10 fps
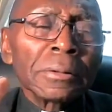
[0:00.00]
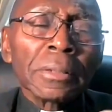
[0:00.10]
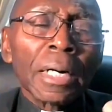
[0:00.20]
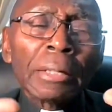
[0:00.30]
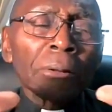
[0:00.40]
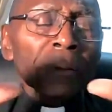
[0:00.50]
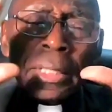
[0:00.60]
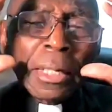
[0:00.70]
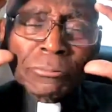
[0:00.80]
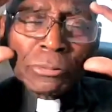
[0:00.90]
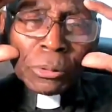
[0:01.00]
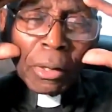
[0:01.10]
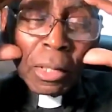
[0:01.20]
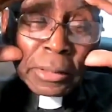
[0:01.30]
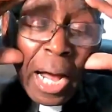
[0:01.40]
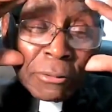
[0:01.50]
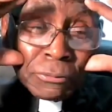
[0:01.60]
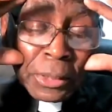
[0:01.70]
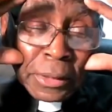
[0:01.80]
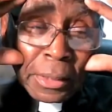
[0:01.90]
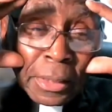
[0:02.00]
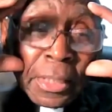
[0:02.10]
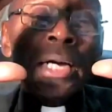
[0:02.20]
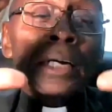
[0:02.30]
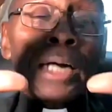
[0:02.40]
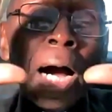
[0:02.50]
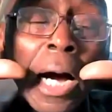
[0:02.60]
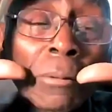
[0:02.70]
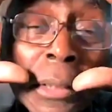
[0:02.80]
I don't care if you cross eyed physically, God will